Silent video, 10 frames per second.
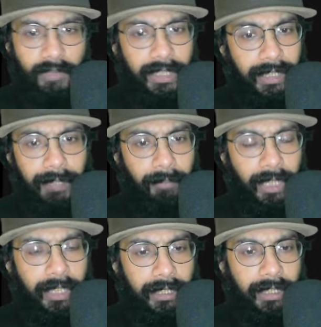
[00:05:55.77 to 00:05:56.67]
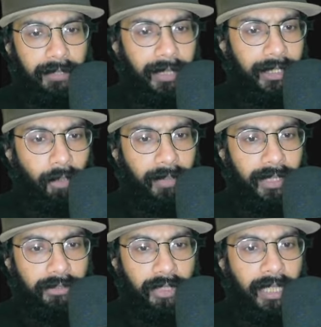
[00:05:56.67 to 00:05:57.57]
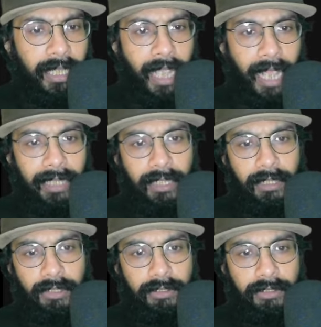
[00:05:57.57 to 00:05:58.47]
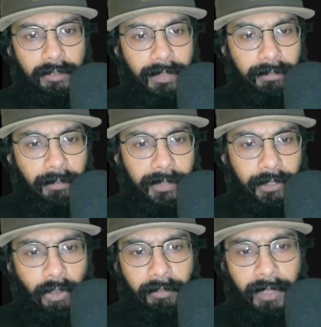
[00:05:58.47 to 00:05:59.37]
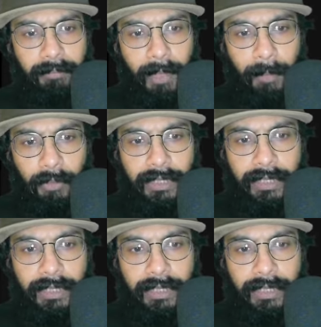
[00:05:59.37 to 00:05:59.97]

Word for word: in in many comparison and the minimum requirement memory